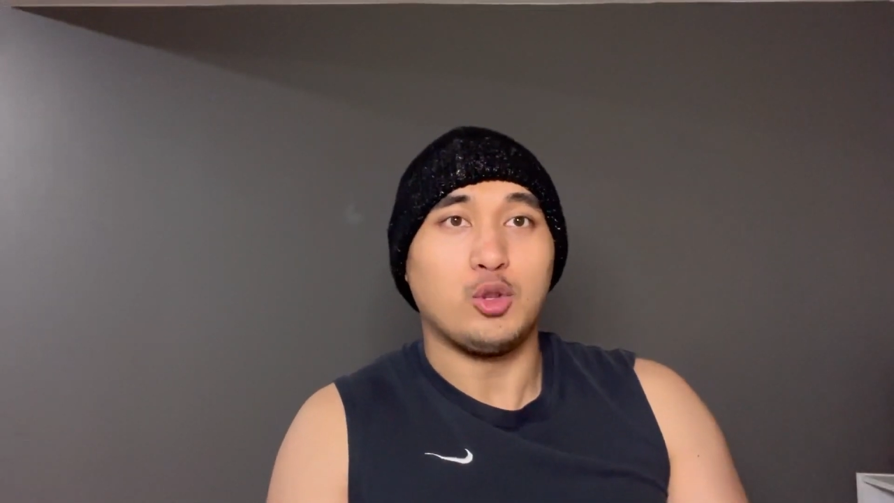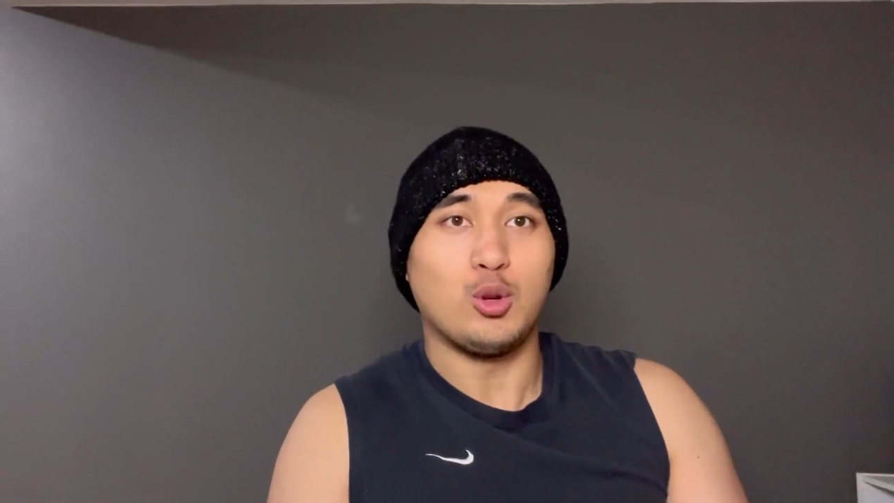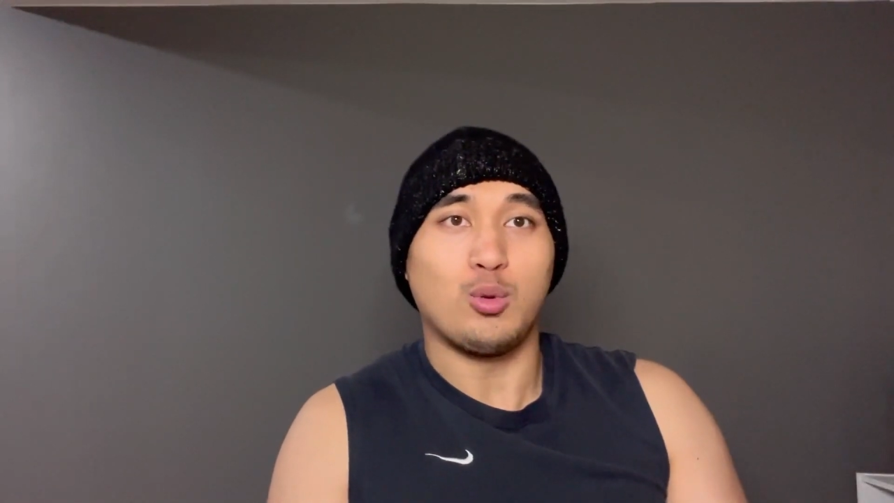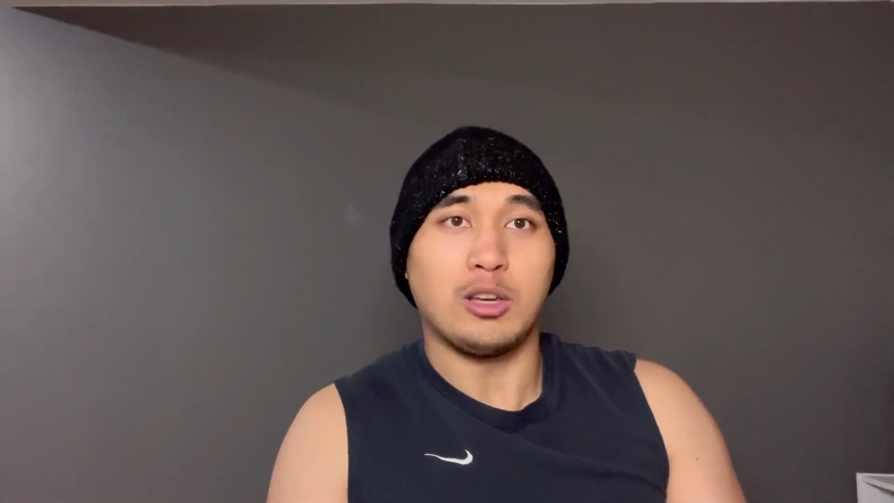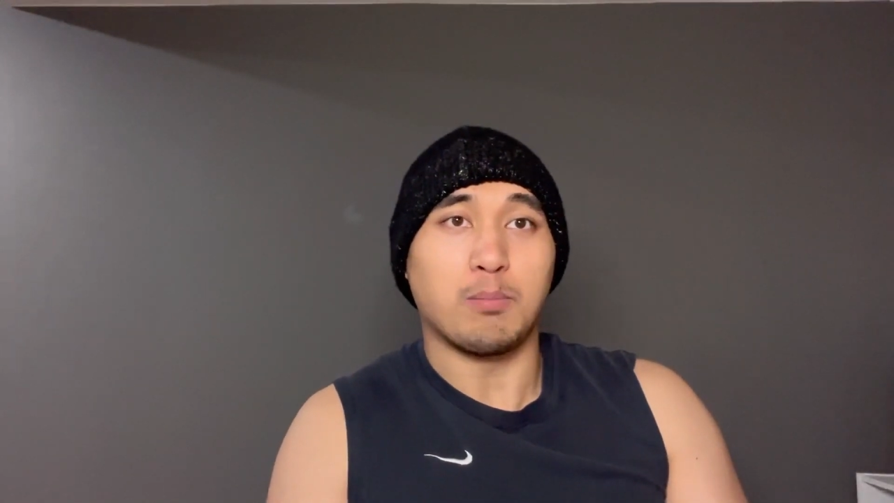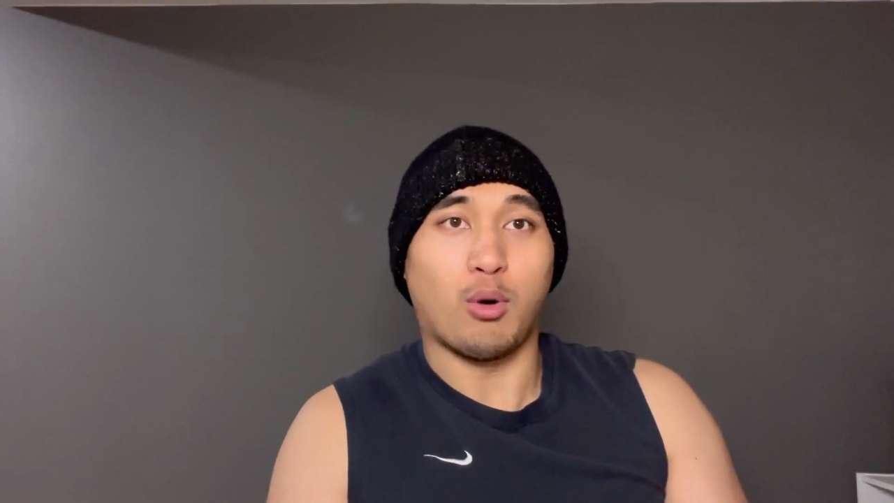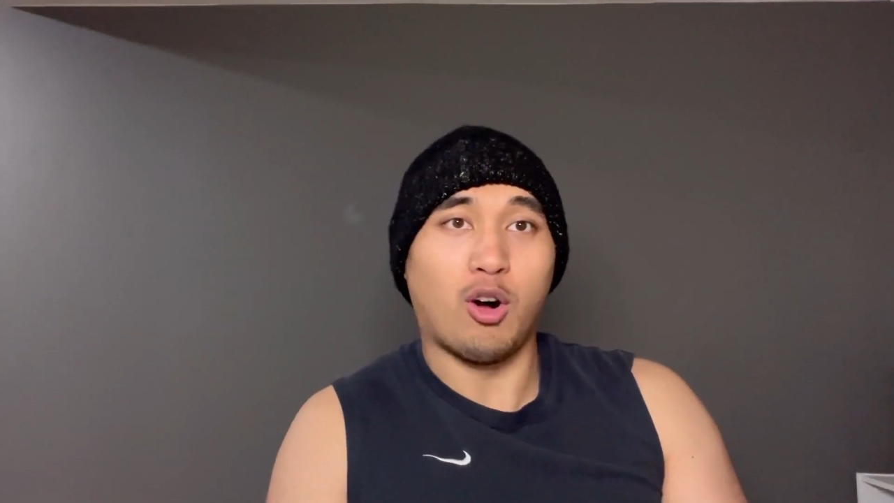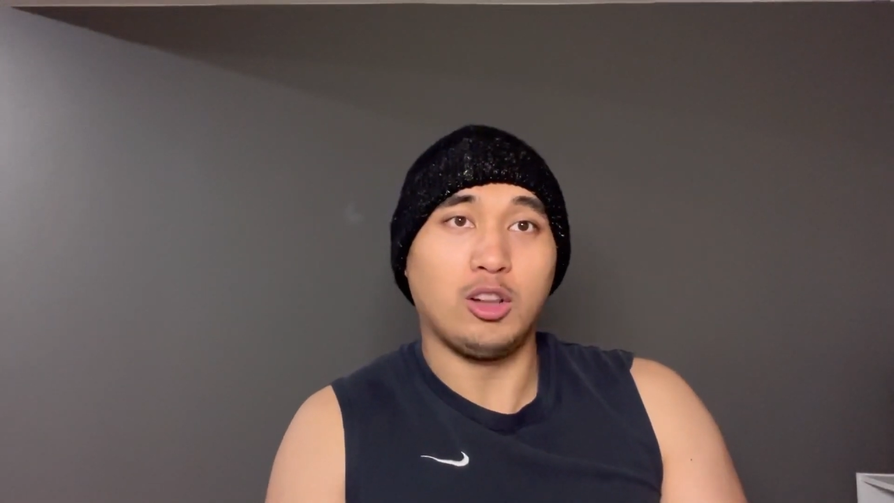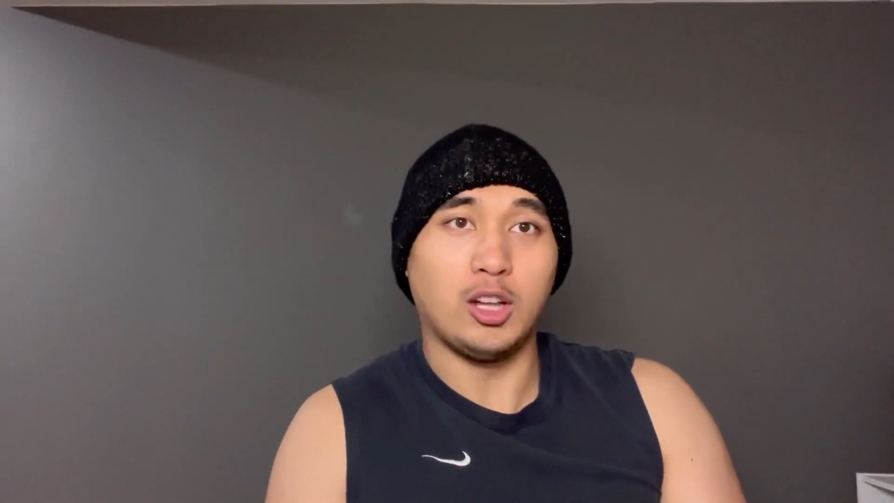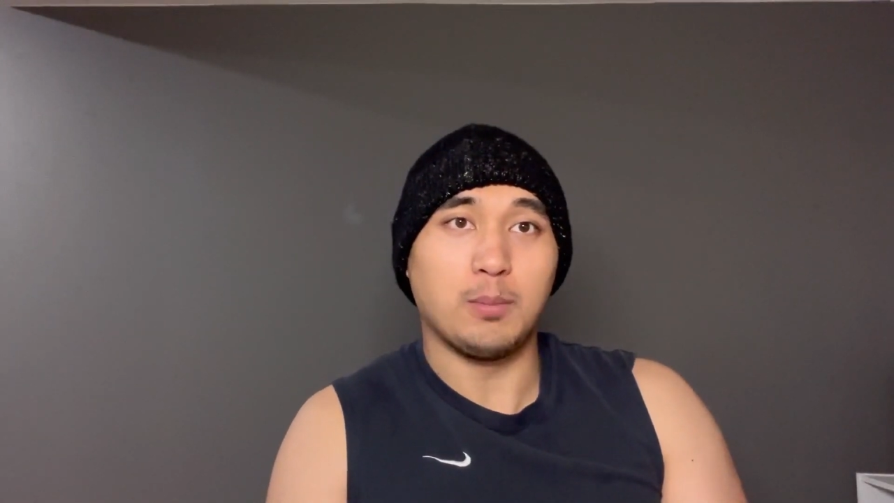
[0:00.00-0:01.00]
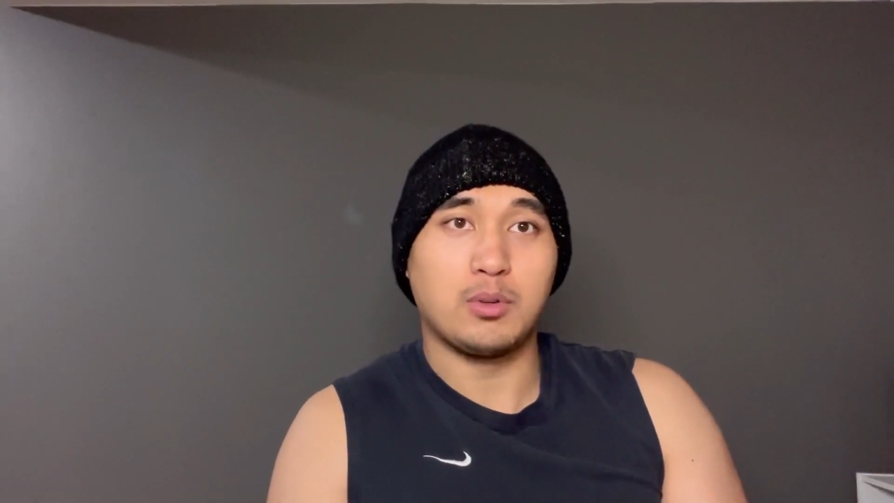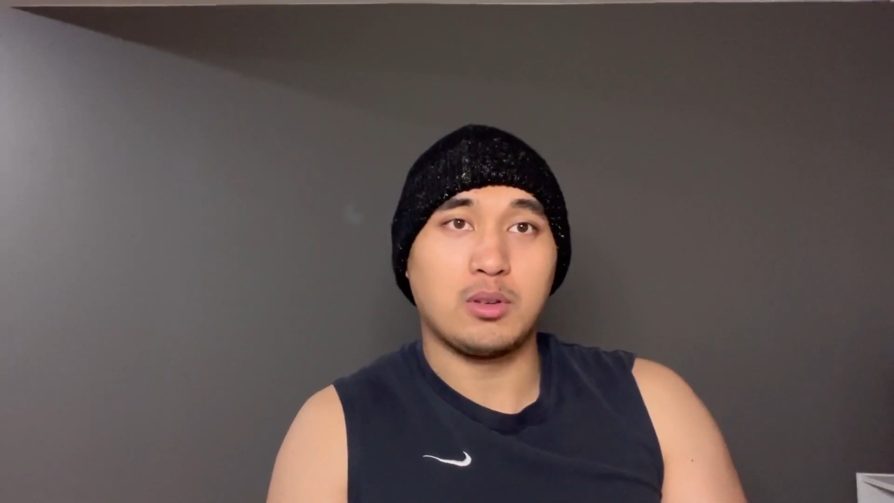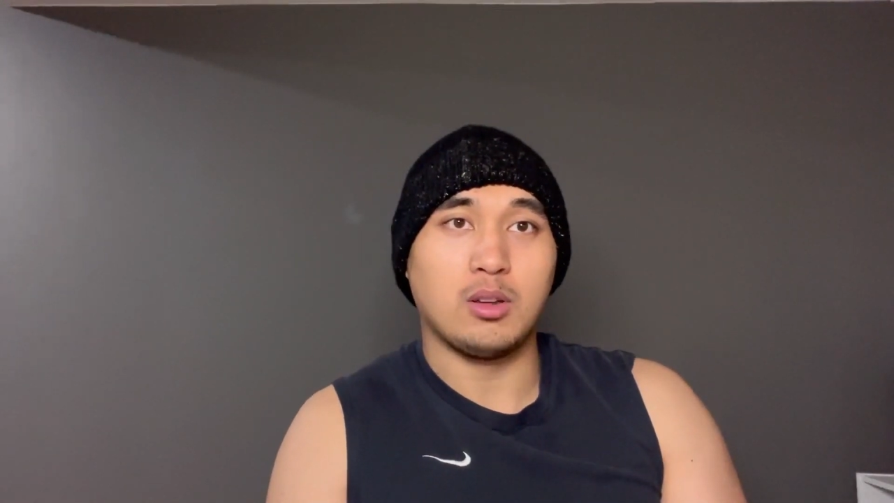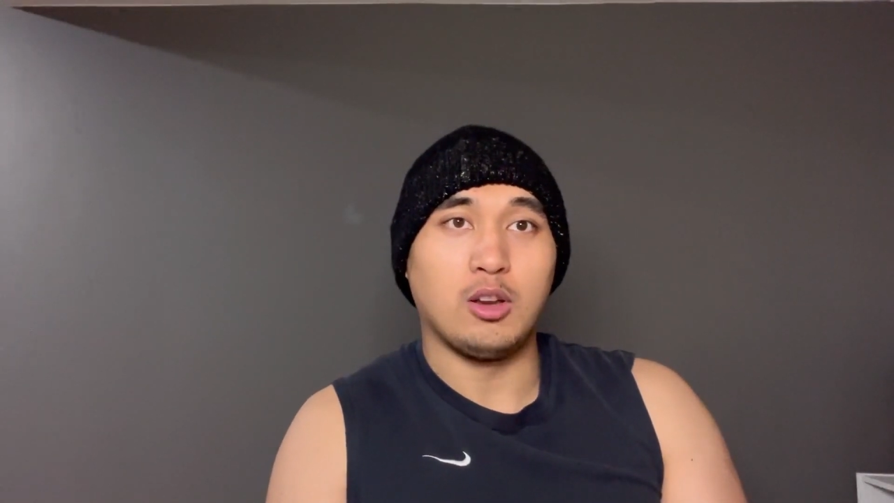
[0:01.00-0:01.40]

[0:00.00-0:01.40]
doing pull-ups